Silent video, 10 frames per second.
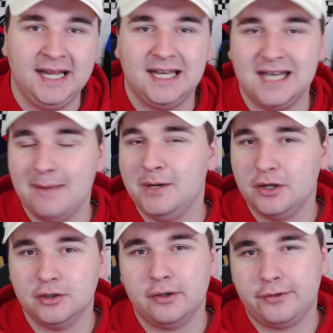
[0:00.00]
Let me know
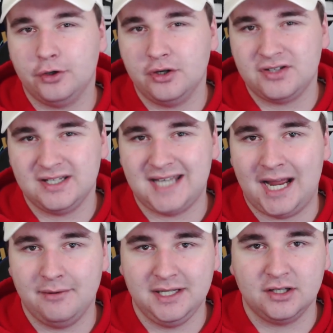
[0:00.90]
your thoughts
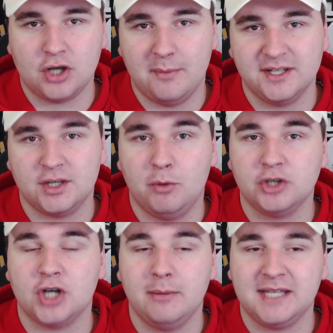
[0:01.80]
down in the comments on
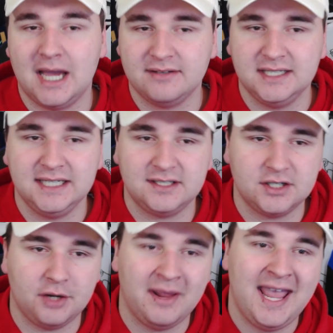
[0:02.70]
what Derby County need to
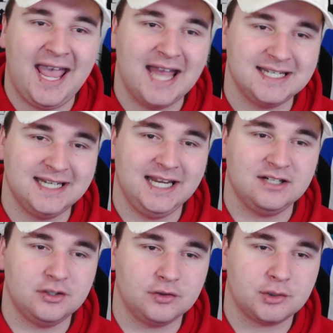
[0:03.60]
do heading
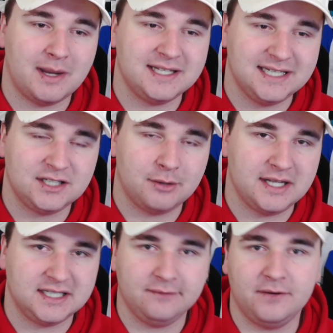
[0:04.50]
into
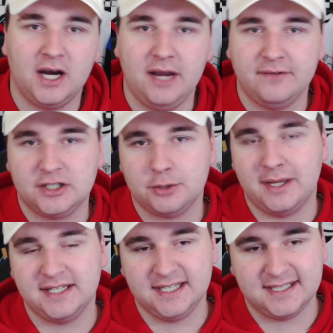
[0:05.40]

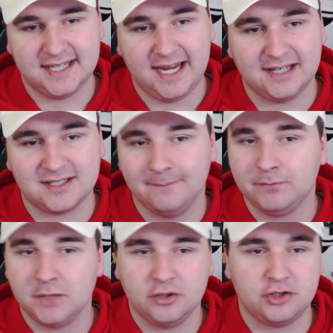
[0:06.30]
2025-26.
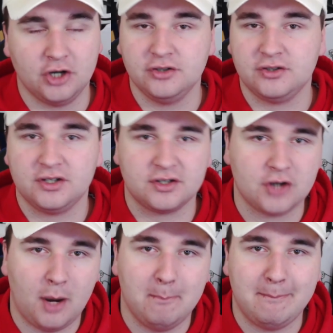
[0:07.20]
John Eustace has
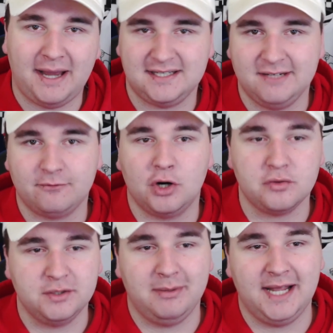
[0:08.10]
got a massive role
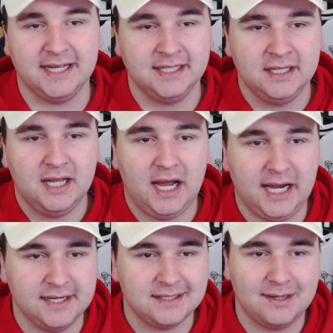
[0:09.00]
to play,
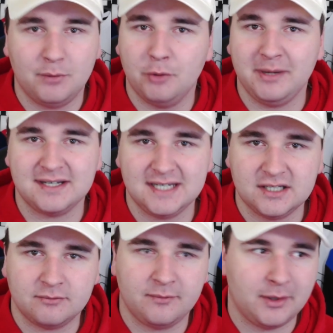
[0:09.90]
and there will be a
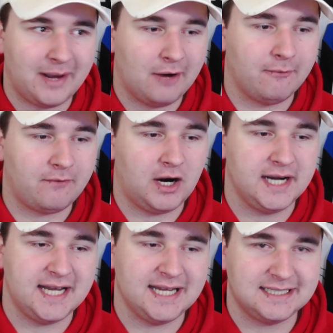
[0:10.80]
season review out
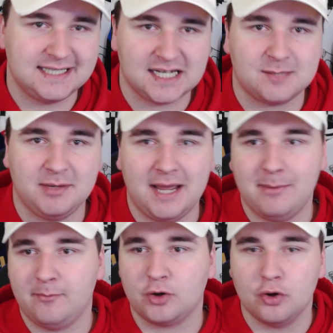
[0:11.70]
Friday, 6 p.m.
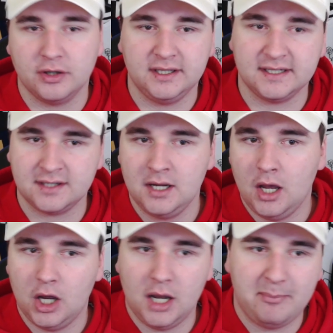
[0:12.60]
I'm recording this
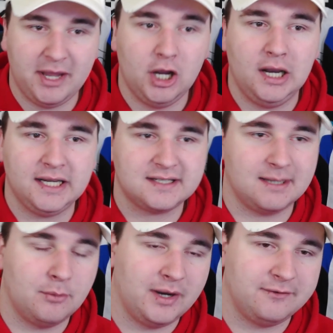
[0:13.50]
a bit early because
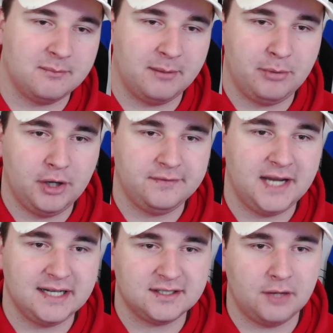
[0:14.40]
I'm away for my
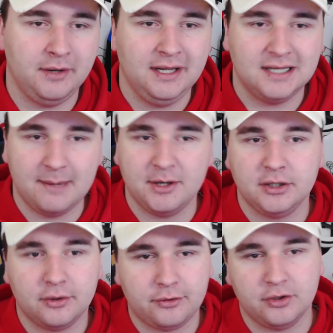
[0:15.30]
birthday, so let me know
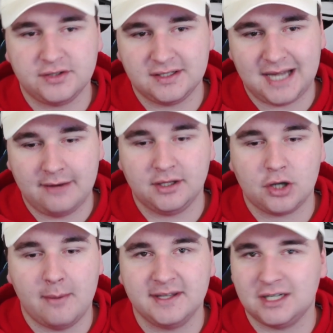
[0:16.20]
your thoughts down in the
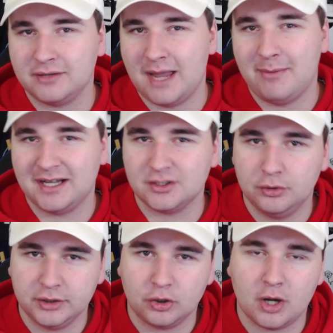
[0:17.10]
comments. I'll get back to
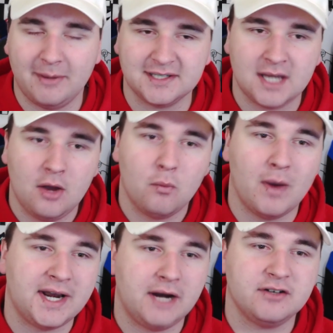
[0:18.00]
all your comments
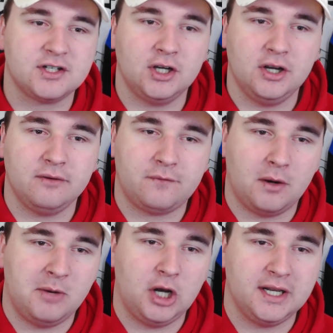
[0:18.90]
when I return
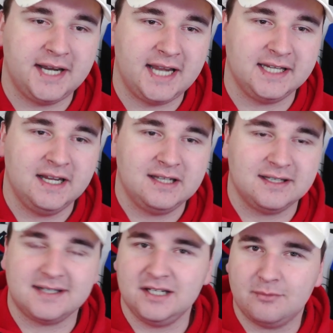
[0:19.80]
from holiday. The
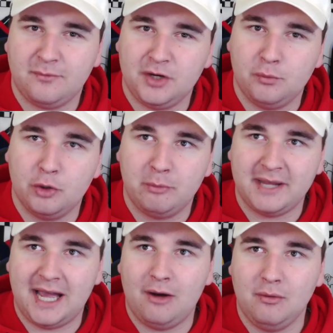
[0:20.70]
season review will be
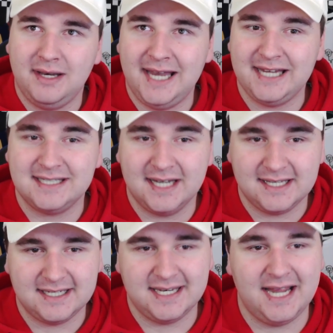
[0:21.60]
out later
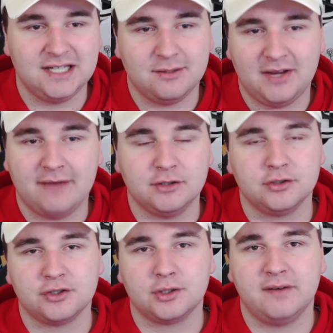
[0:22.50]
today, so if you have not
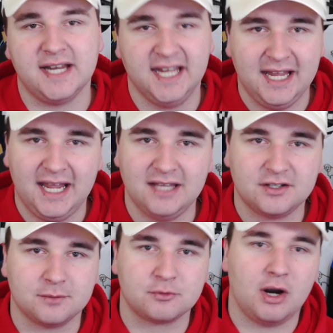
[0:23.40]
done so already, hit the
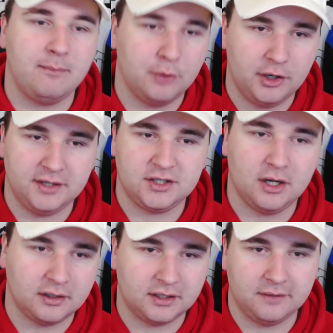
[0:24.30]
subscribe button,
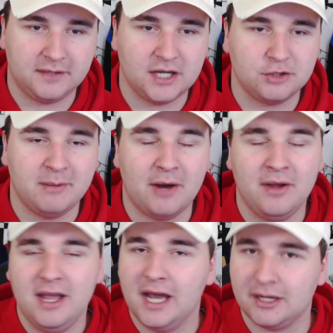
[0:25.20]
turn on the notification bell,
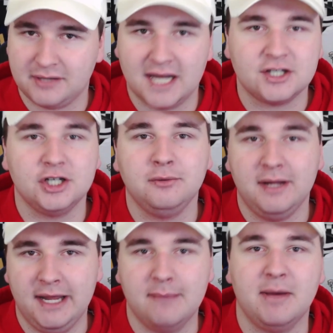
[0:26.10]
and I'll catch you
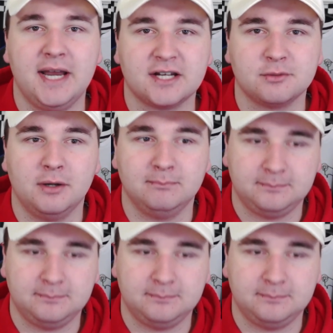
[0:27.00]
in my next one.